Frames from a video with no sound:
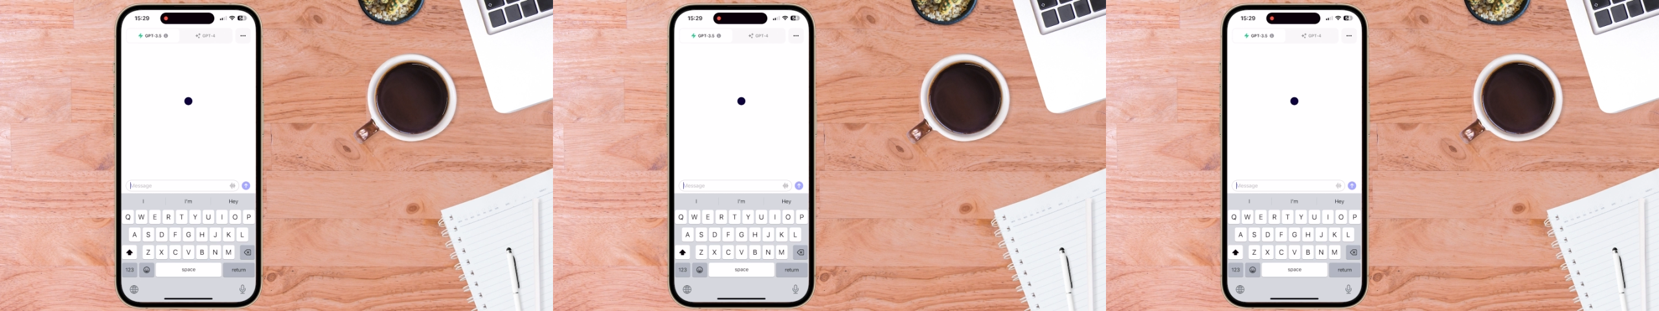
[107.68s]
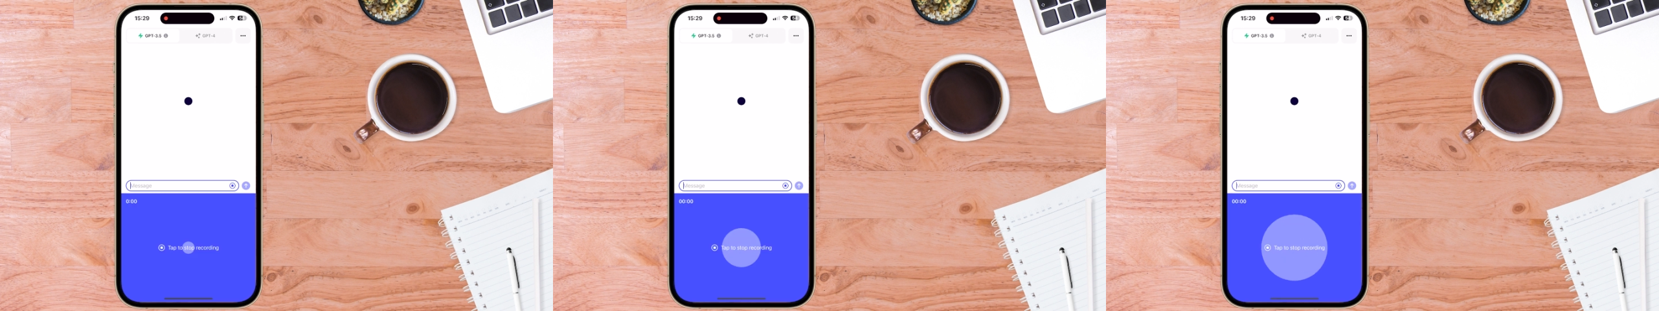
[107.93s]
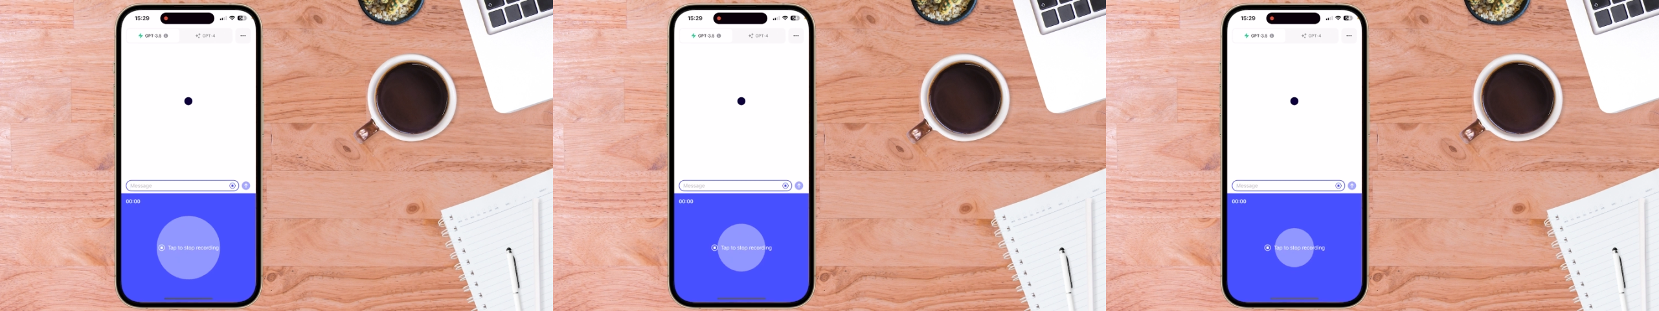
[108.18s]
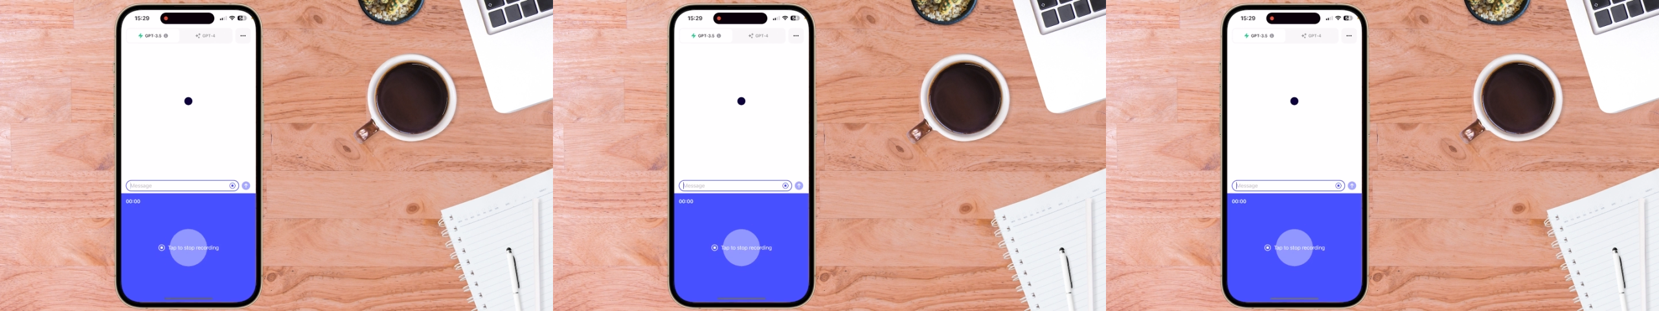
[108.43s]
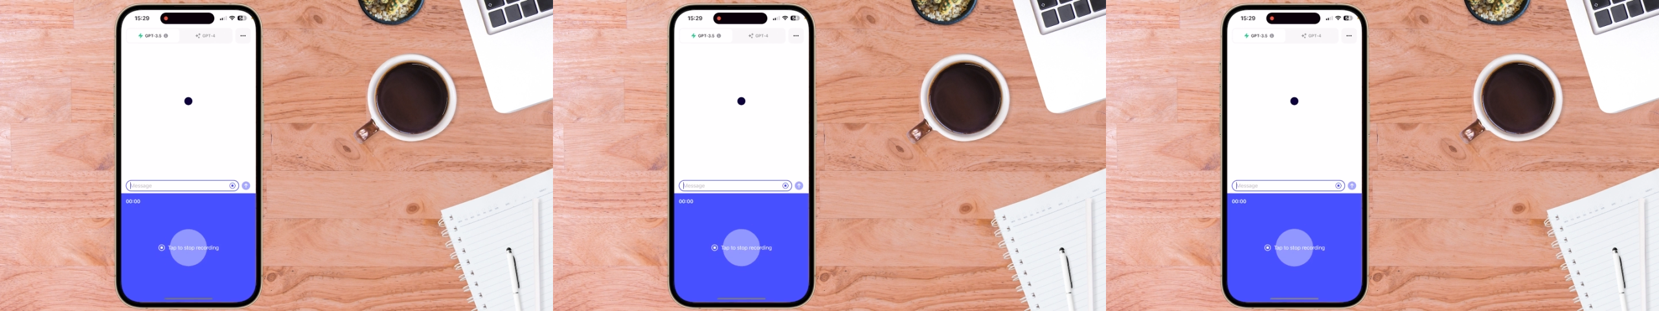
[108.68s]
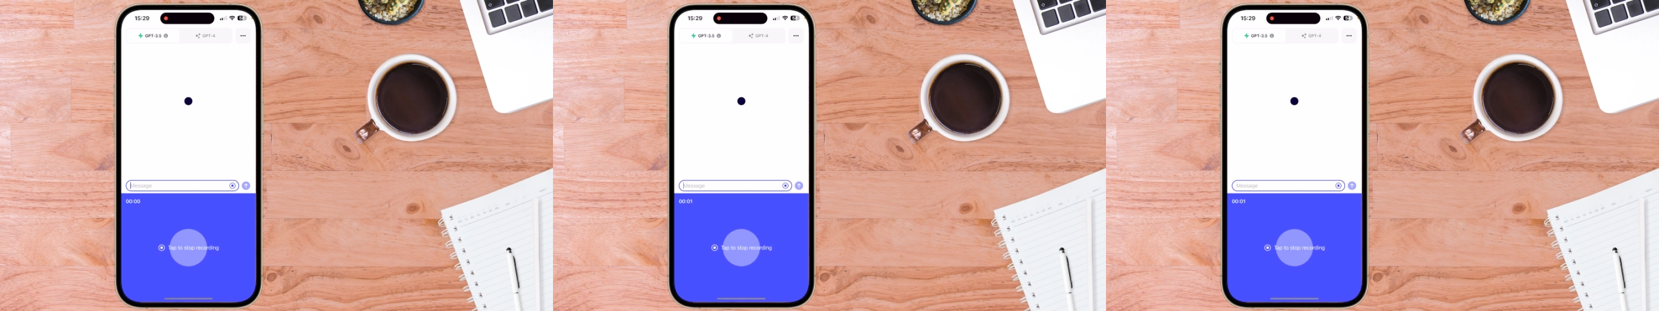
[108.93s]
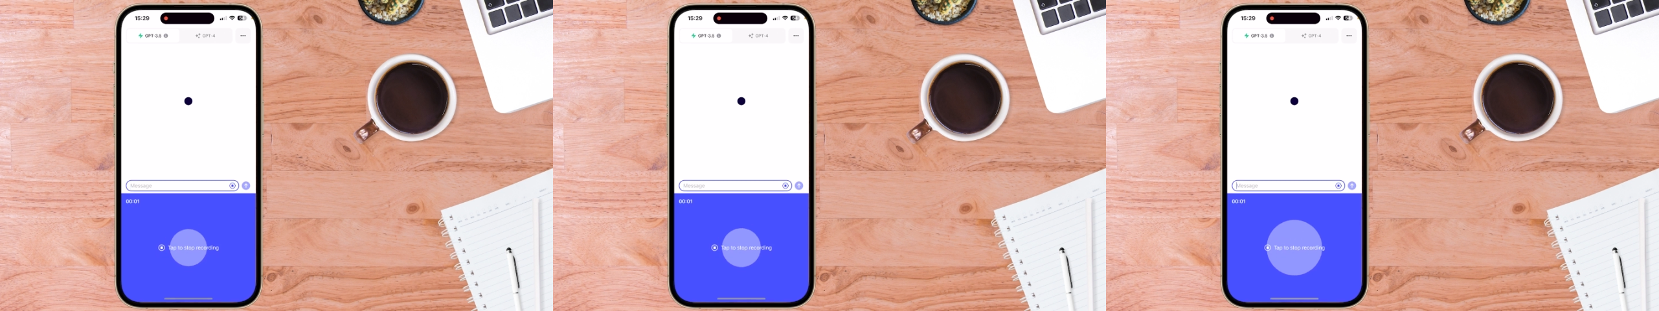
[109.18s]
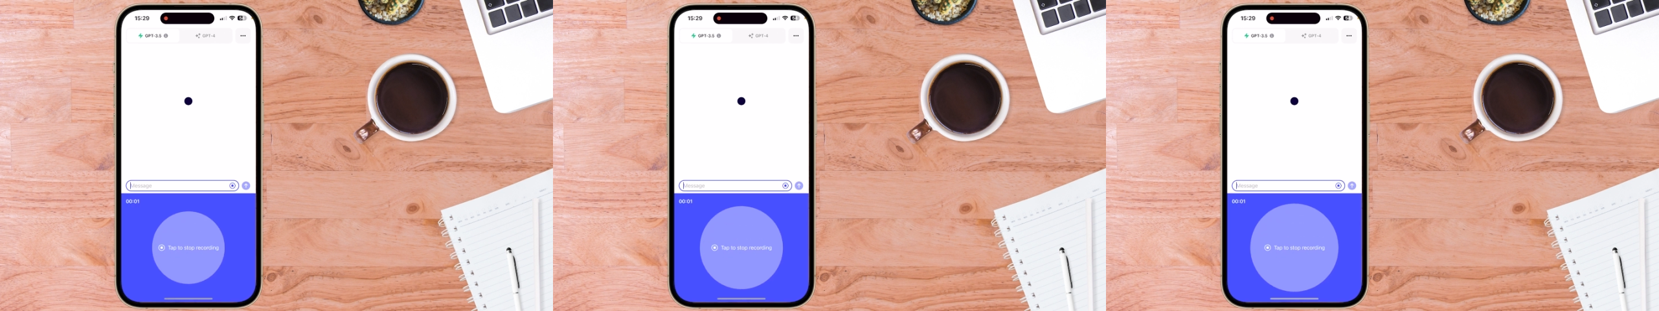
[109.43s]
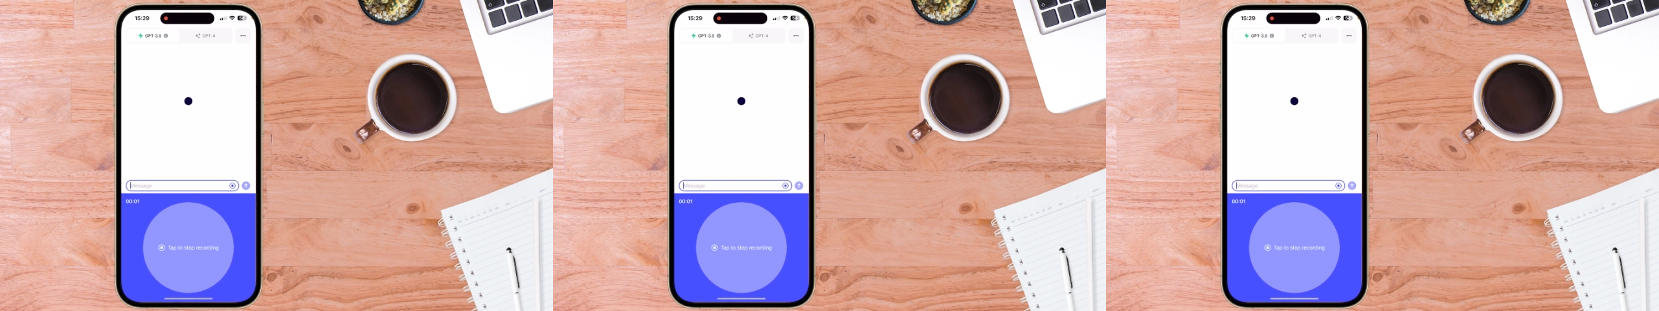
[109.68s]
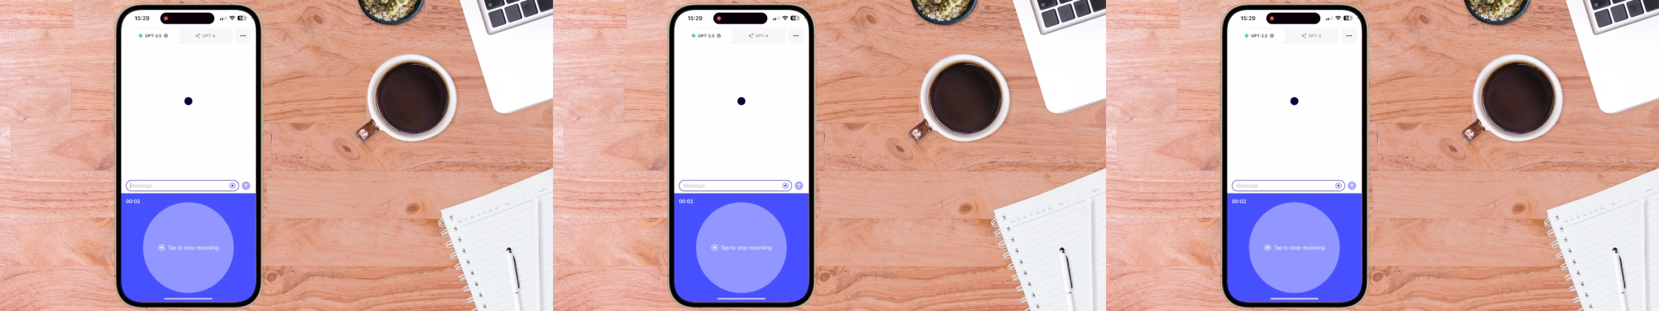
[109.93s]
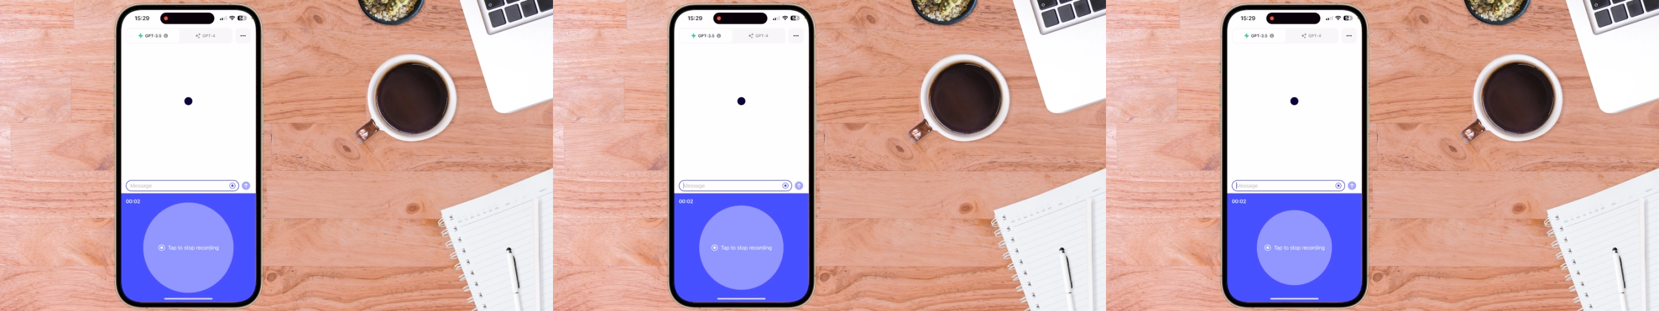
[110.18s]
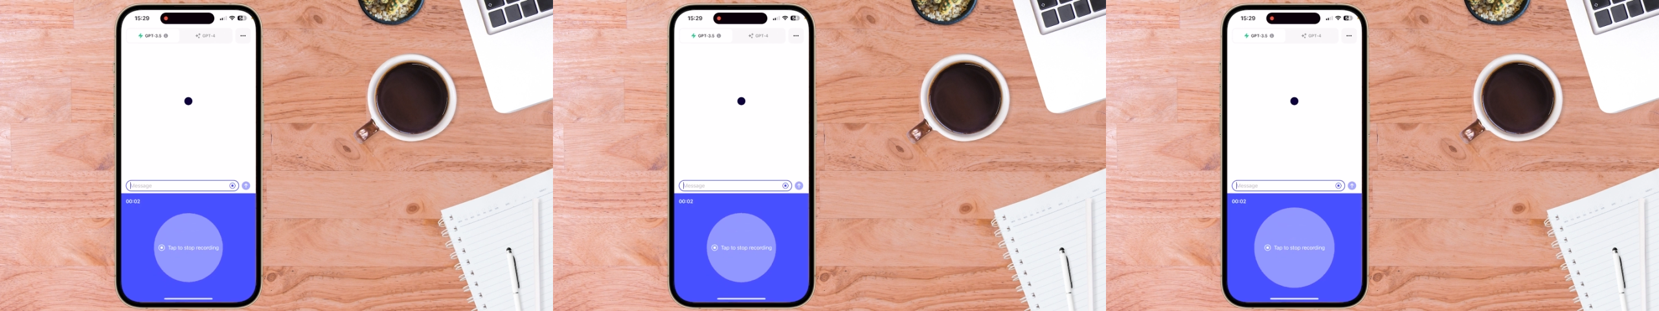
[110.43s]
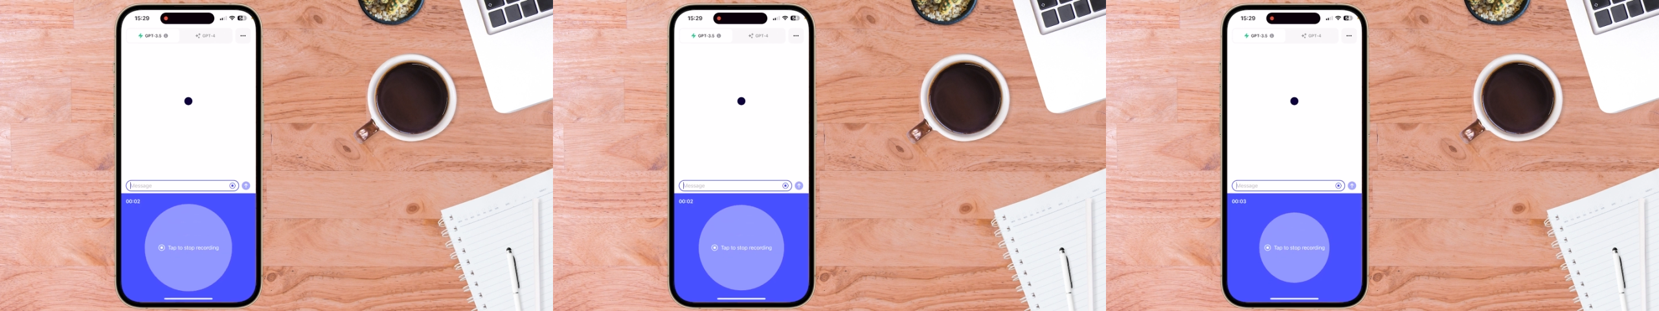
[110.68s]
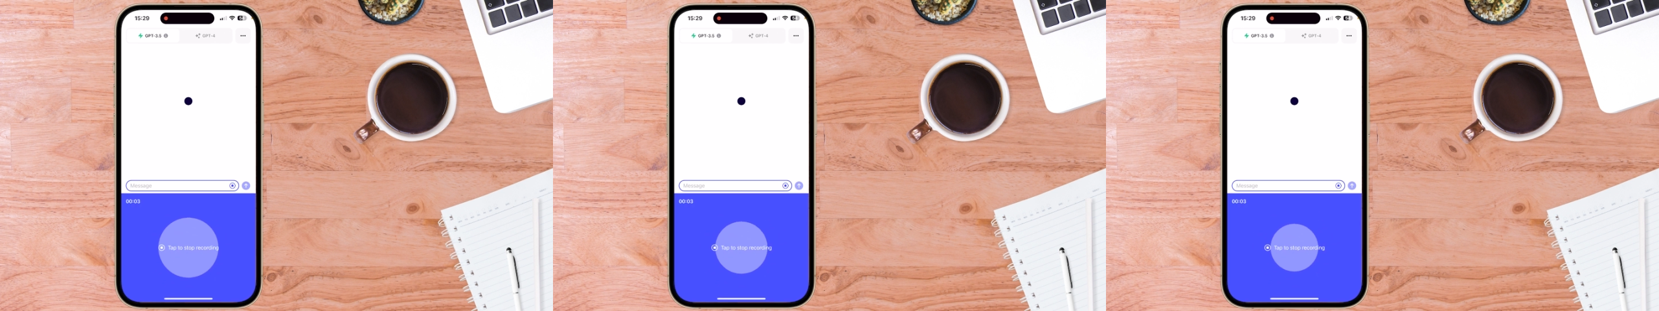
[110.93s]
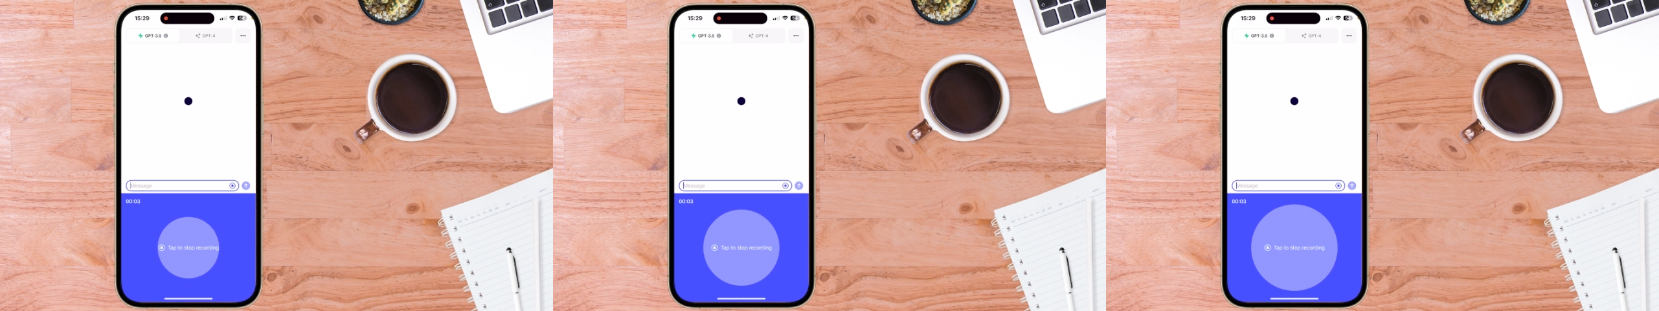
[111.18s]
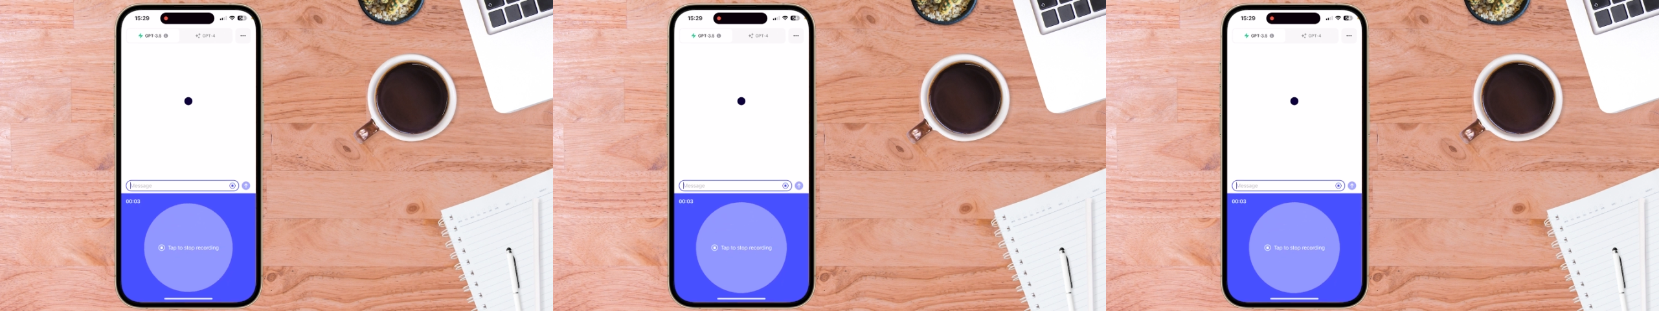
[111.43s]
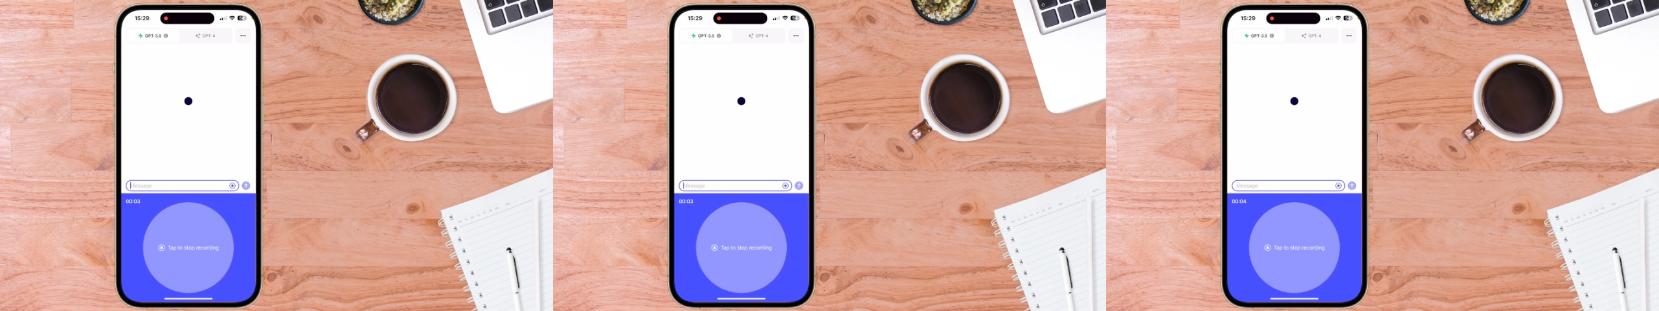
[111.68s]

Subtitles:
Nobody's mouth can be seen.